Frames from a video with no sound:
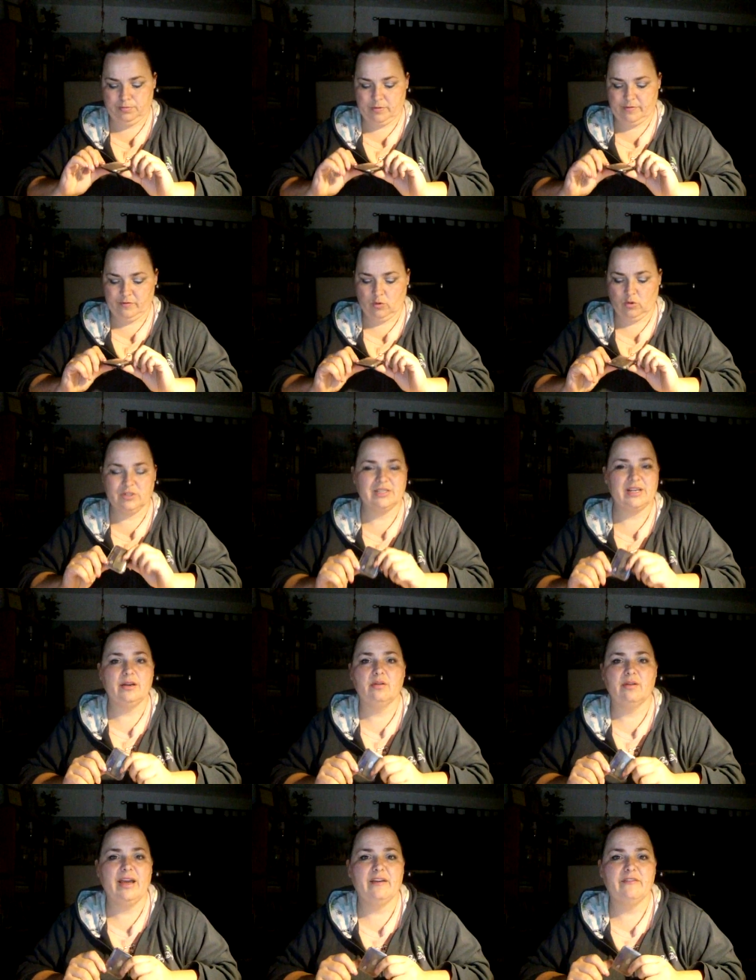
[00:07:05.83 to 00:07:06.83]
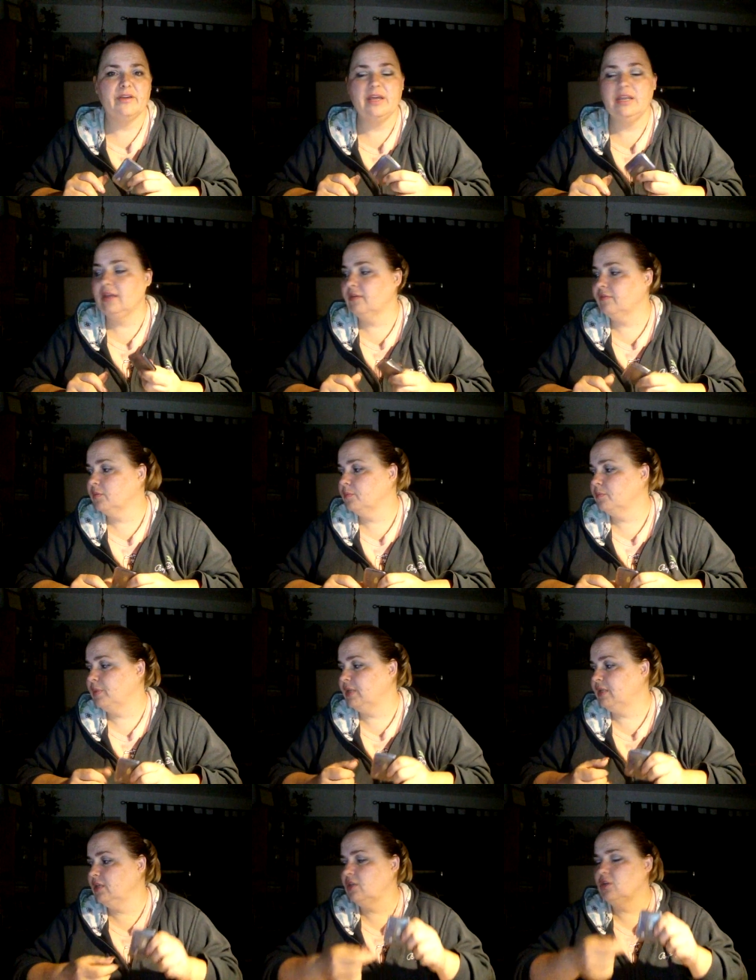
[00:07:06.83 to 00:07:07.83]
of course I don't have any of them,
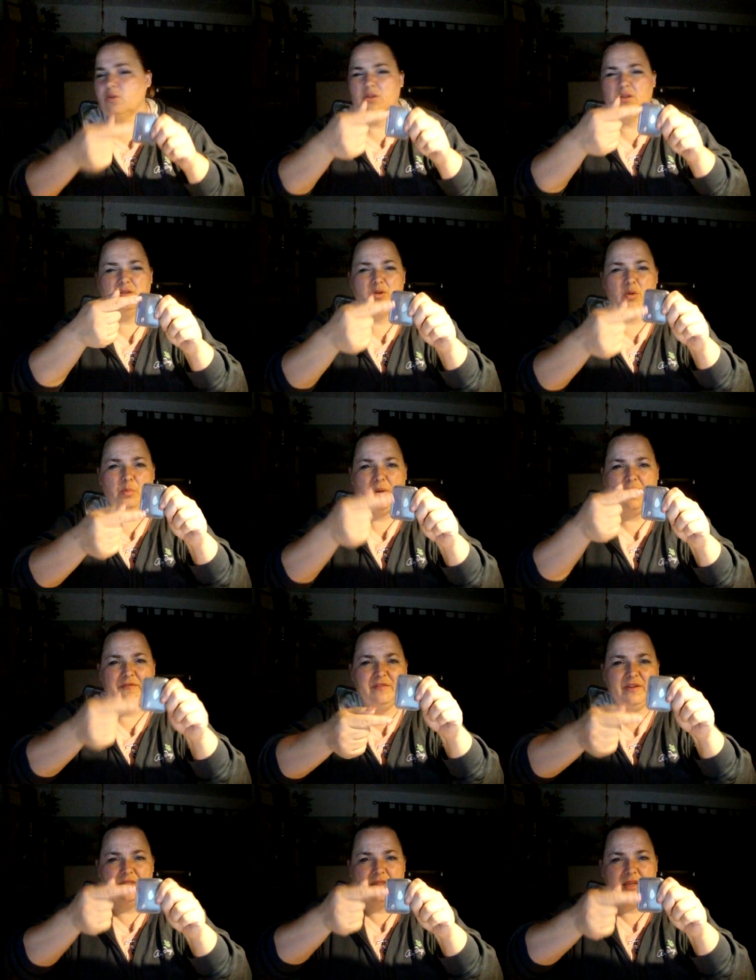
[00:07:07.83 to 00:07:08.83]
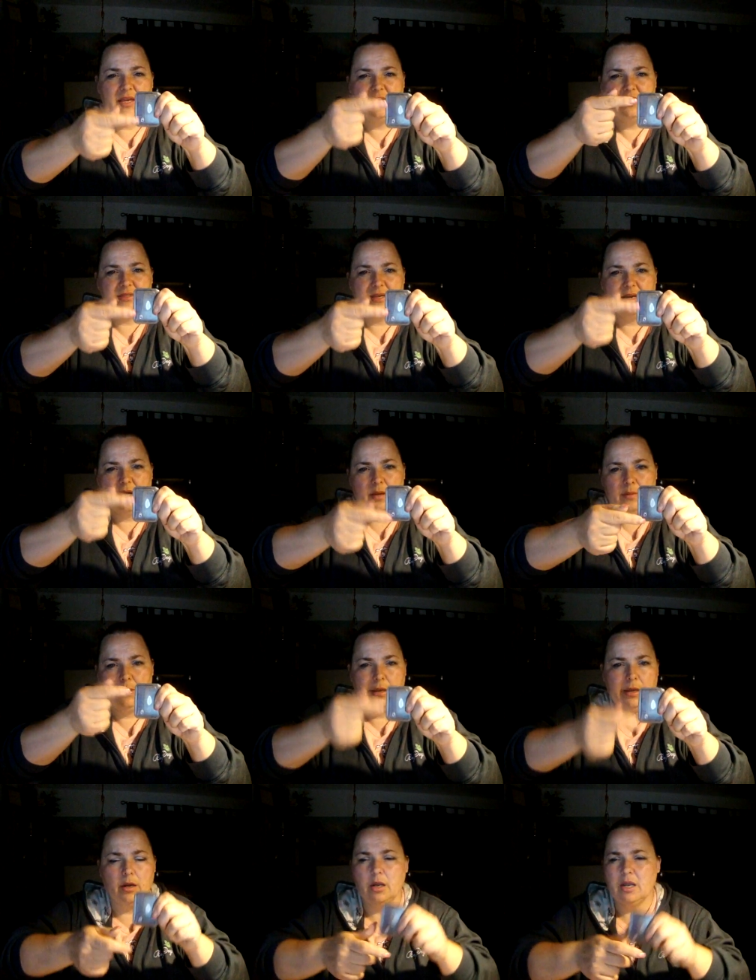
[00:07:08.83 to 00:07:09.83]
but you know the little puffy thingies that
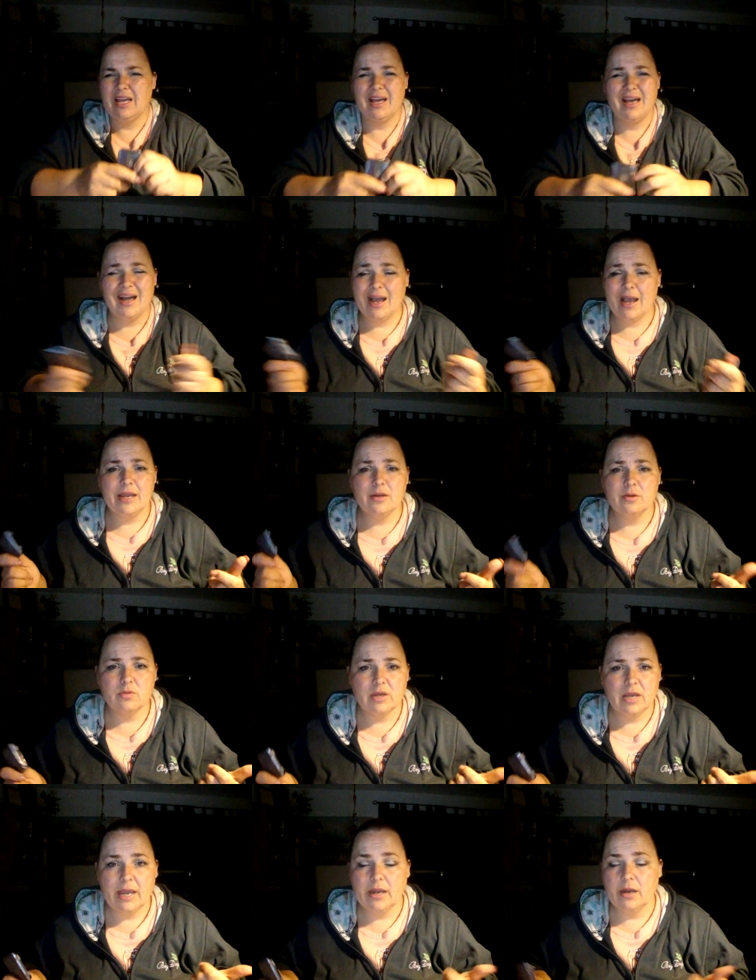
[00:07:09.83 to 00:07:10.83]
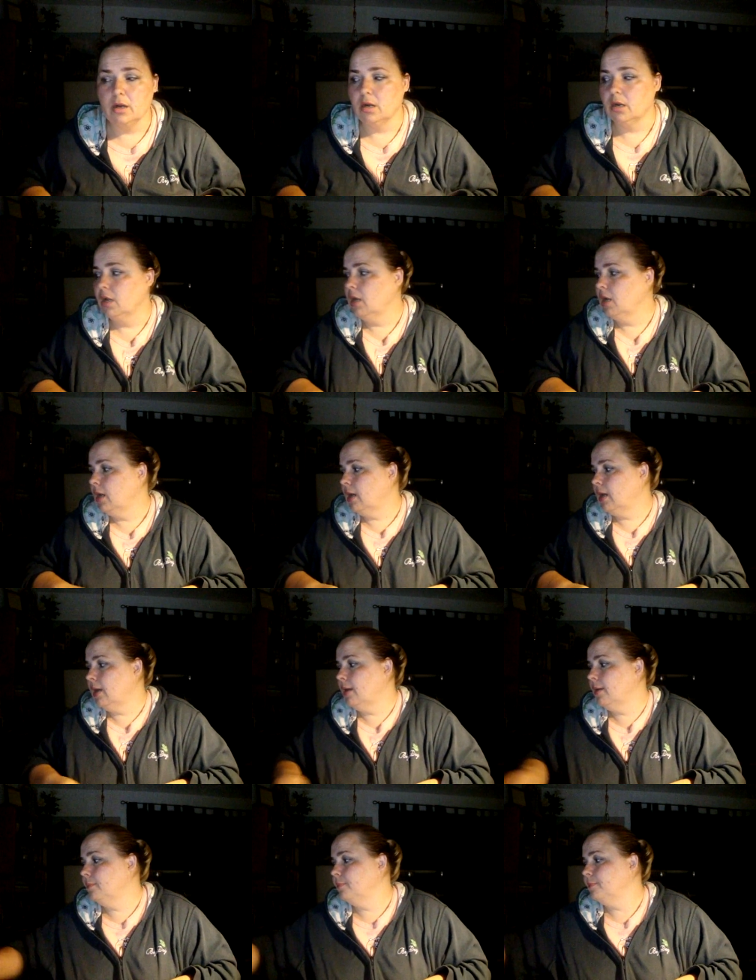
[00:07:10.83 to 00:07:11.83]
come here? I don't care.
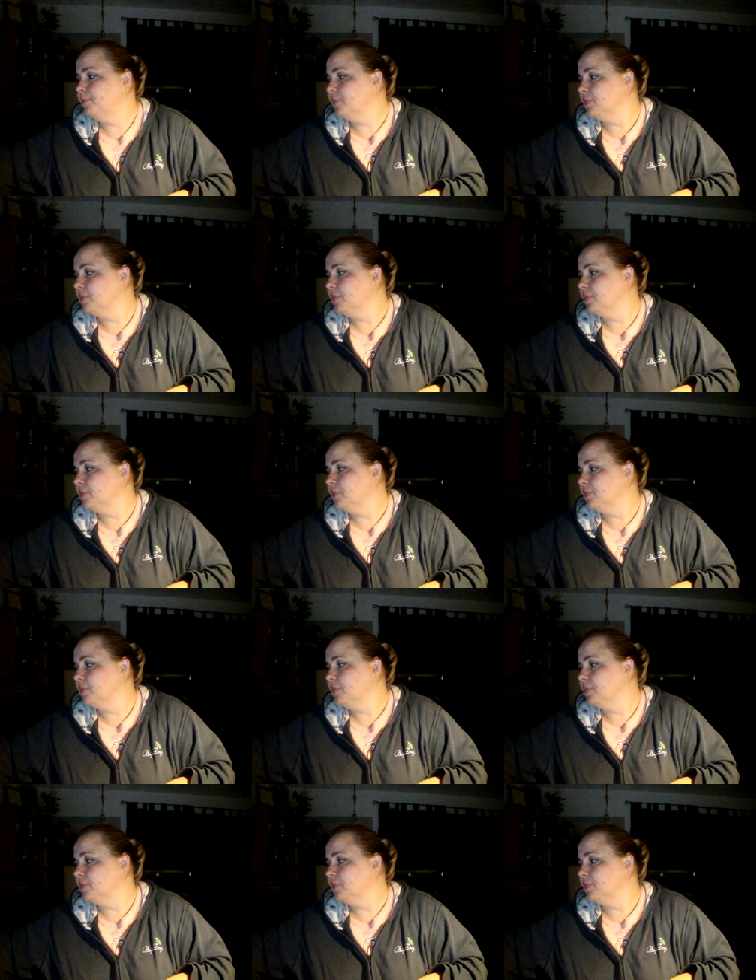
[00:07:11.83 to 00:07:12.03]
Um,